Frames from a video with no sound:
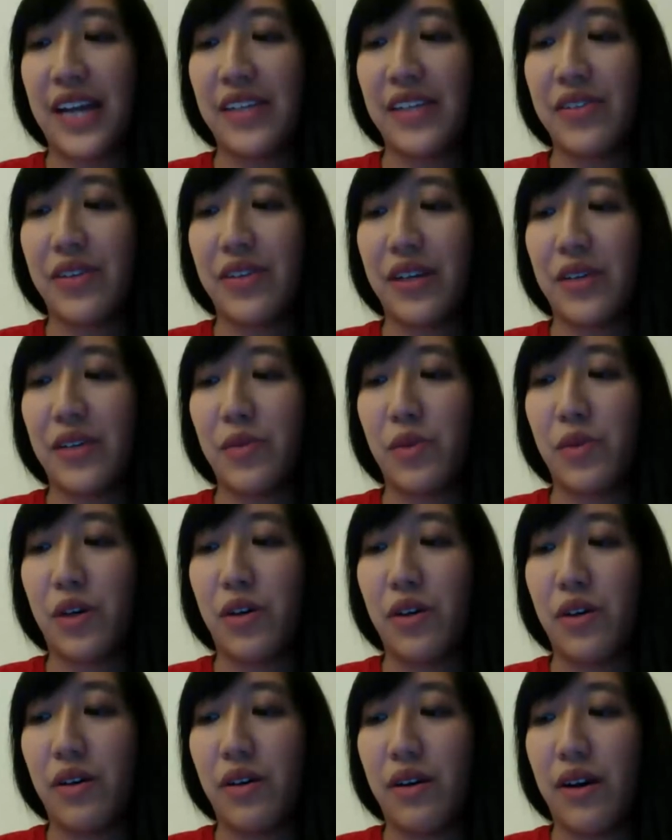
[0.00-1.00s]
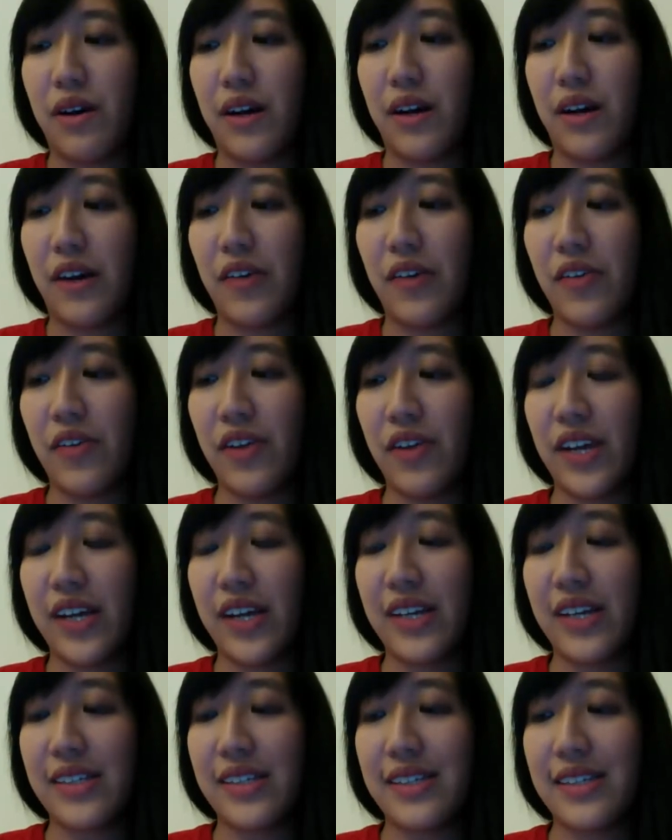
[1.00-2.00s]
one of those stories that involves a
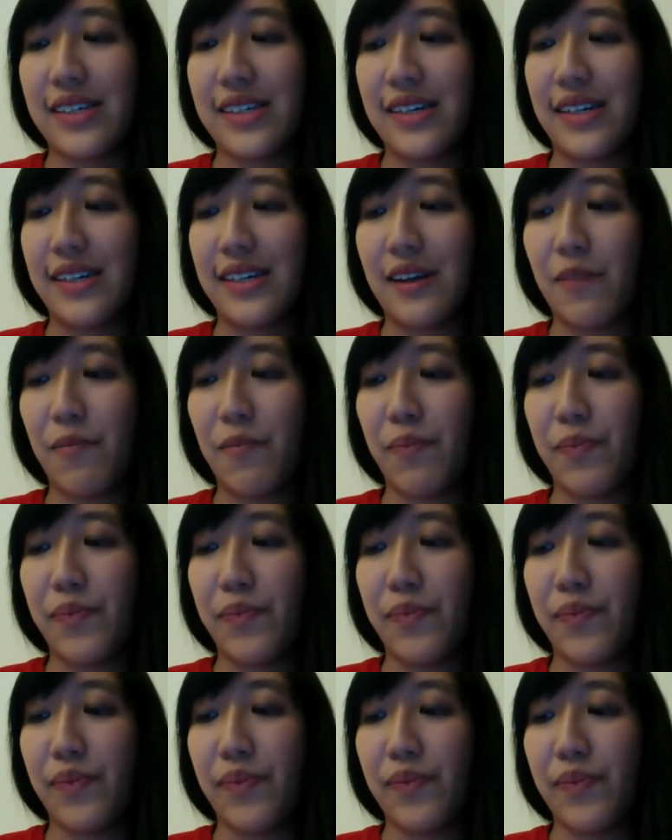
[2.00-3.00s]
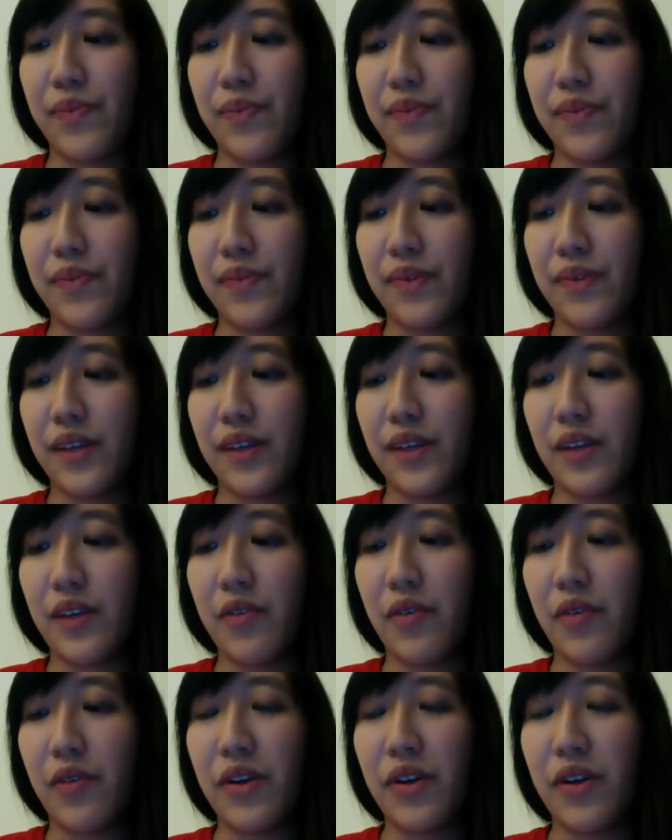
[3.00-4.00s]
lot of people and has multiple narratives.
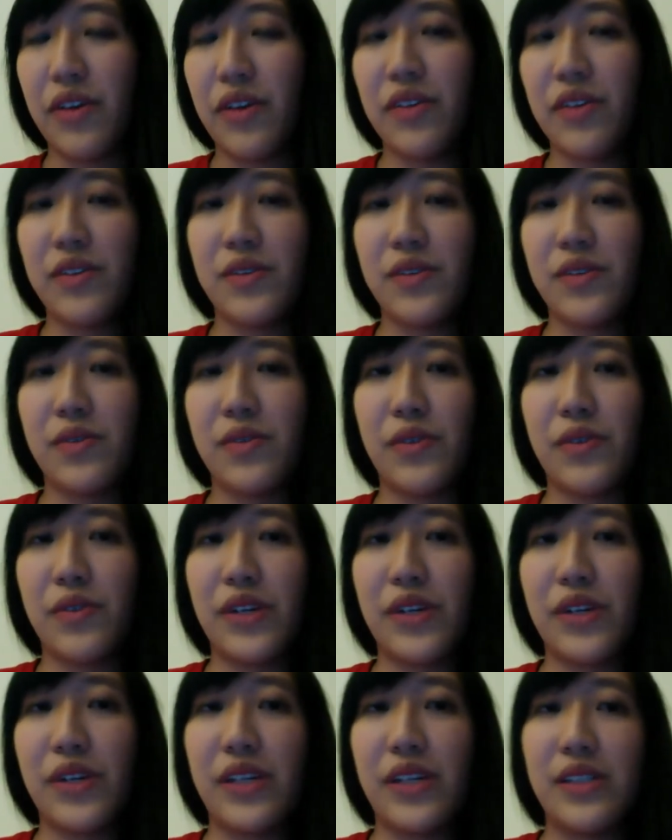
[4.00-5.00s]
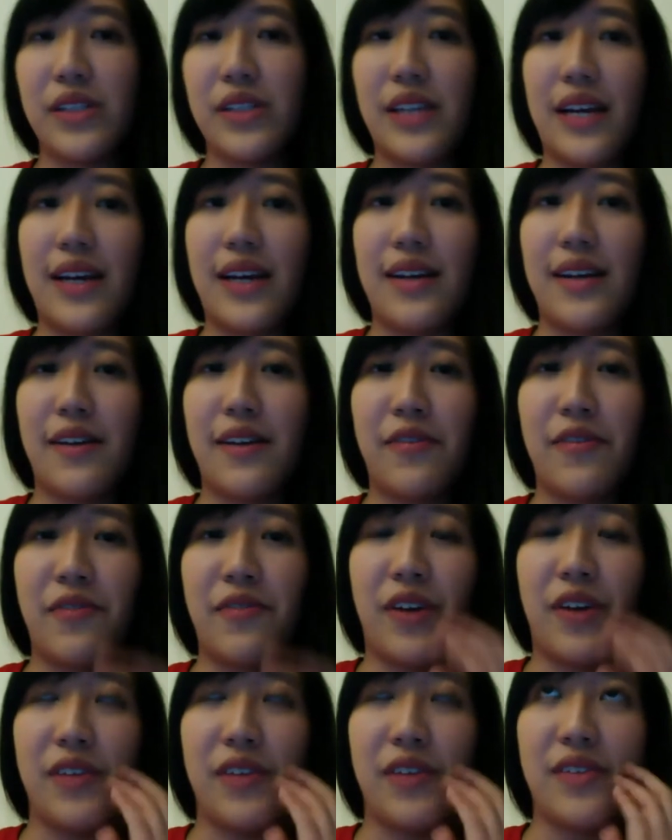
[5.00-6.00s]
So it's like a
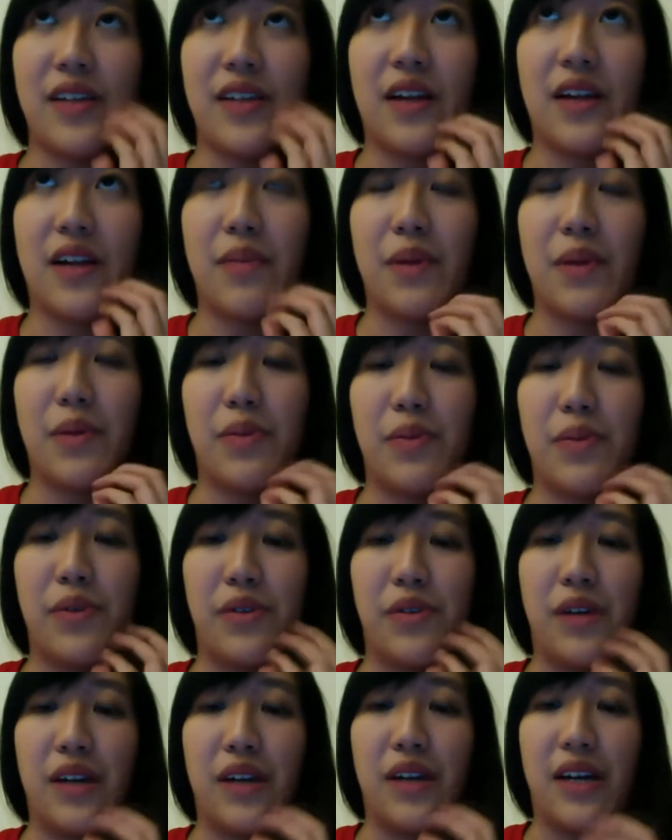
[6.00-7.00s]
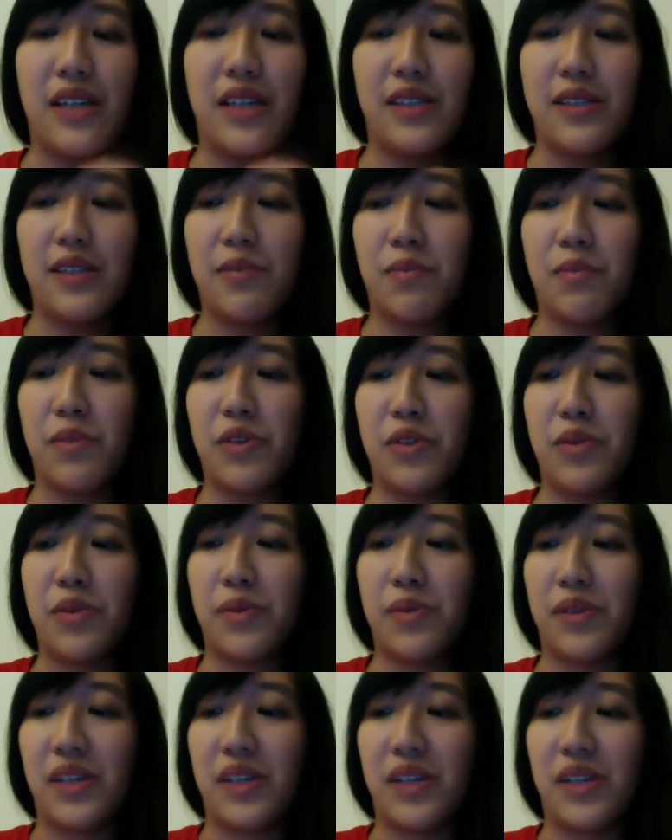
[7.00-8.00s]
multi-ethnic cultural
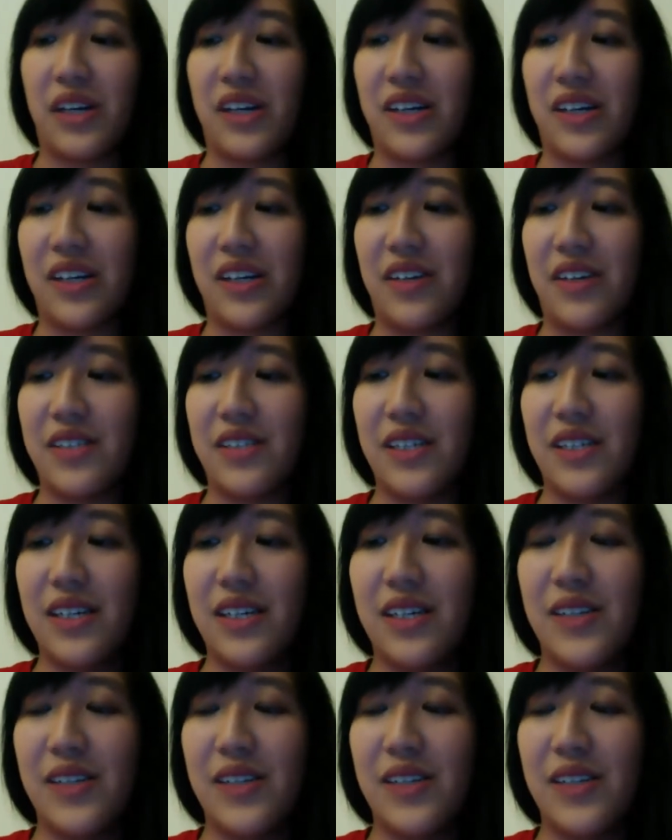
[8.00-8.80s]
community.